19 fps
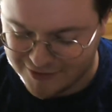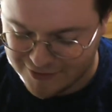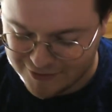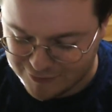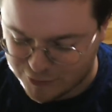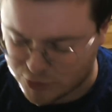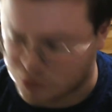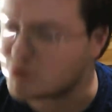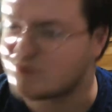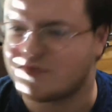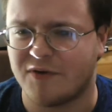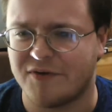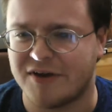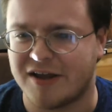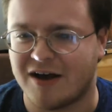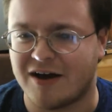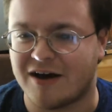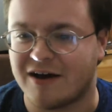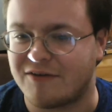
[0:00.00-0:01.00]
which was very
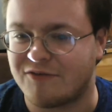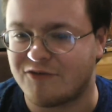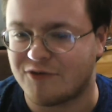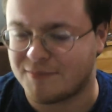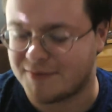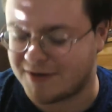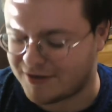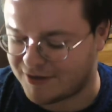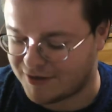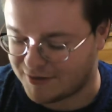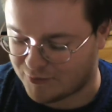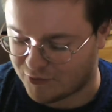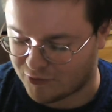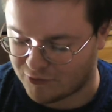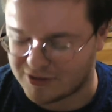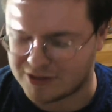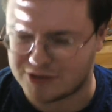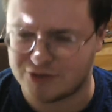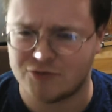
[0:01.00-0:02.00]
odd for me in
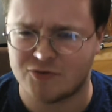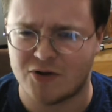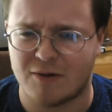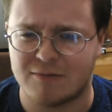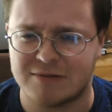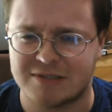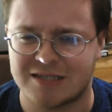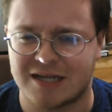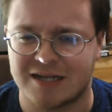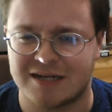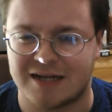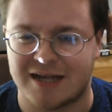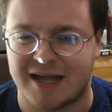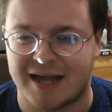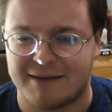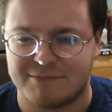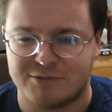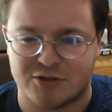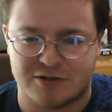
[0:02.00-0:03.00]
Emerald, because usually I always like to
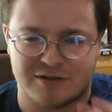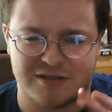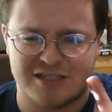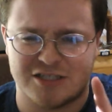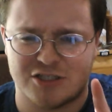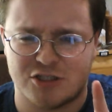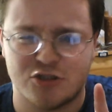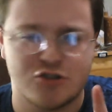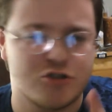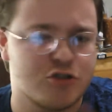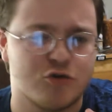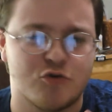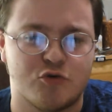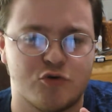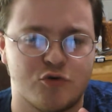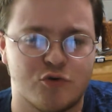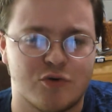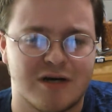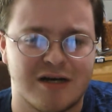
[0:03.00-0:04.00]
capture at least
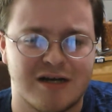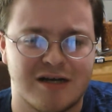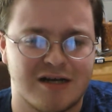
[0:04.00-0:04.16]
two